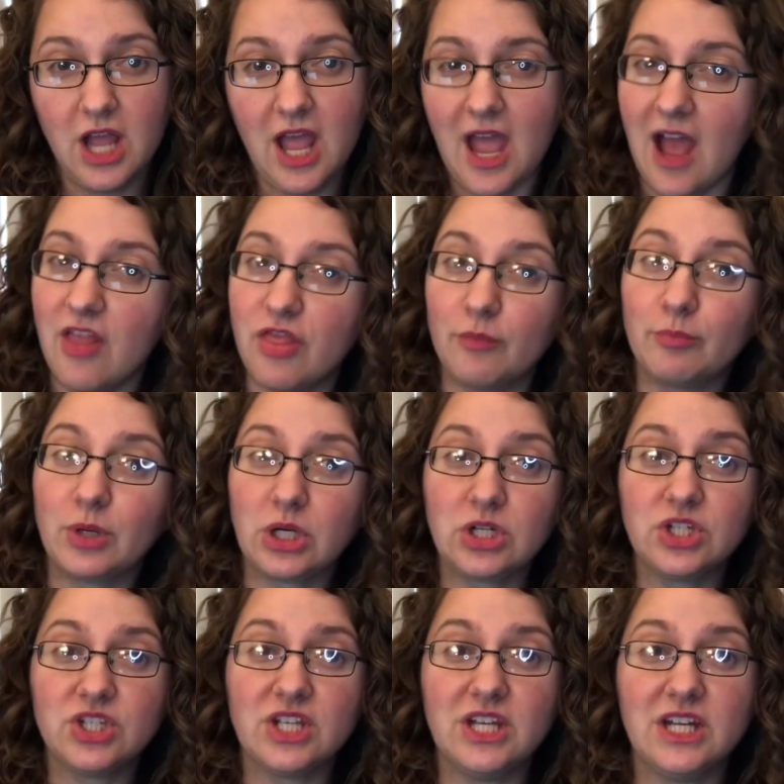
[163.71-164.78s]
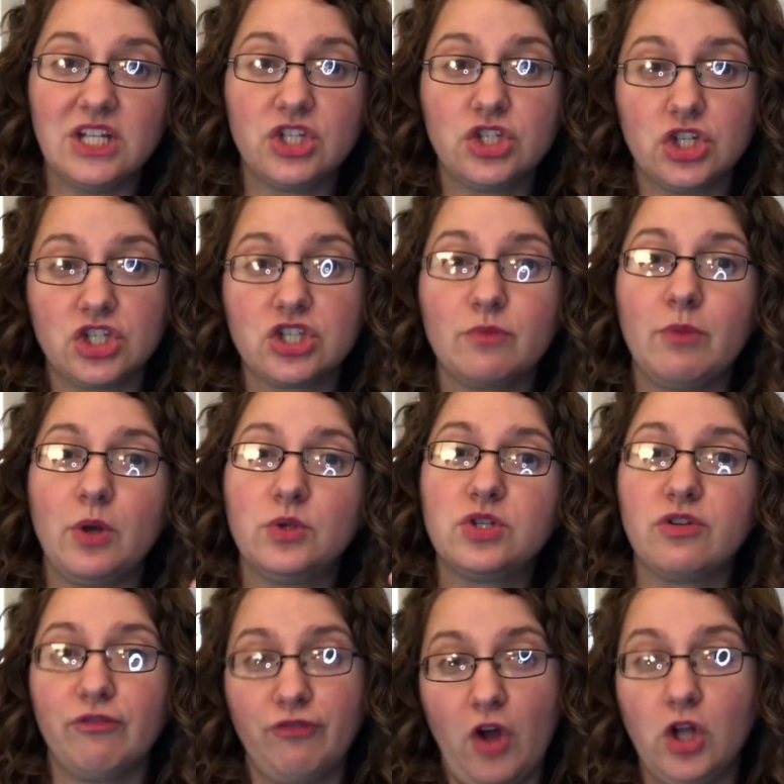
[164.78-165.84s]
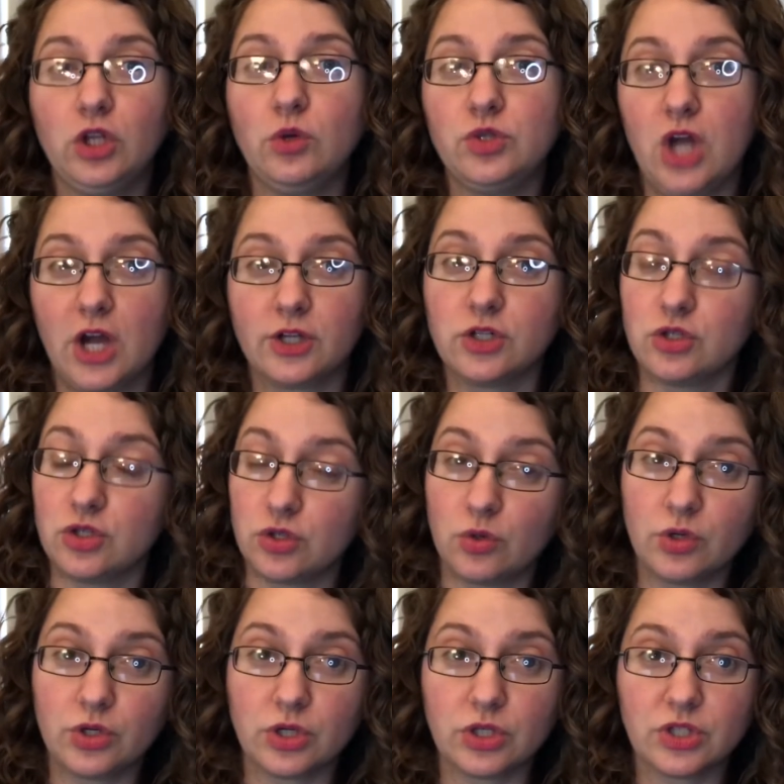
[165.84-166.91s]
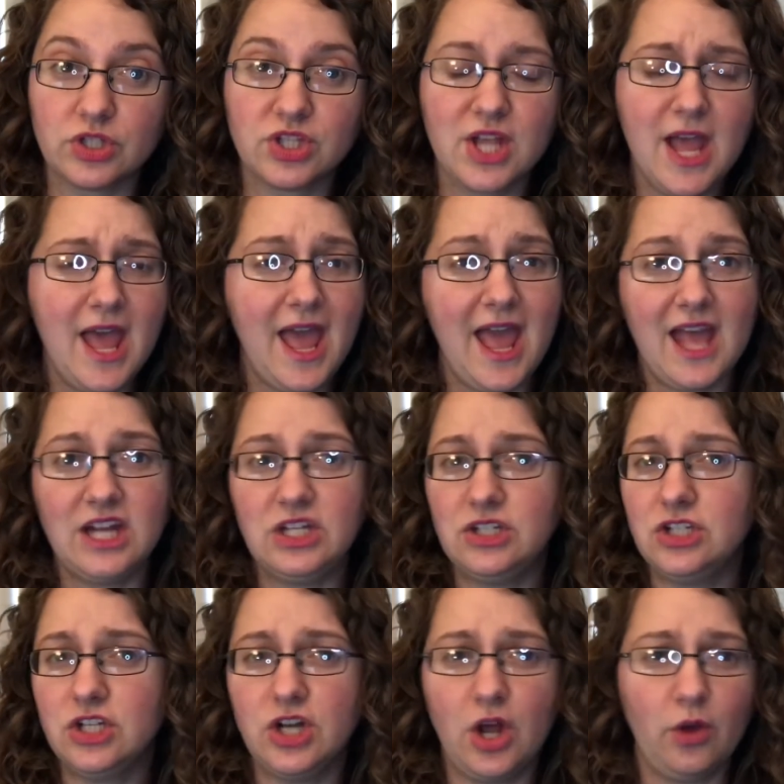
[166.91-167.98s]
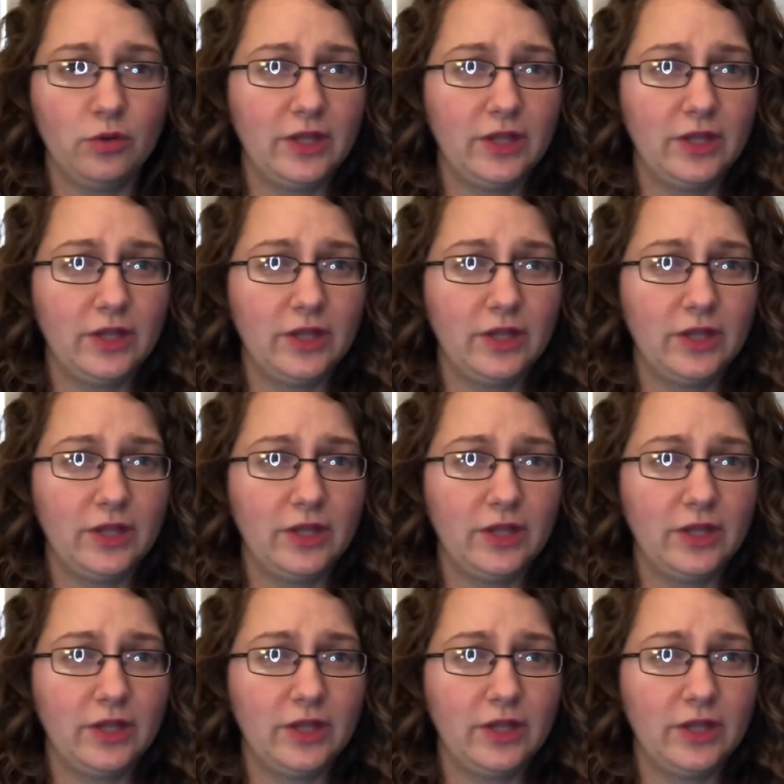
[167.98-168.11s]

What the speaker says: and the person is just supposed to follow doctor's orders and, you know,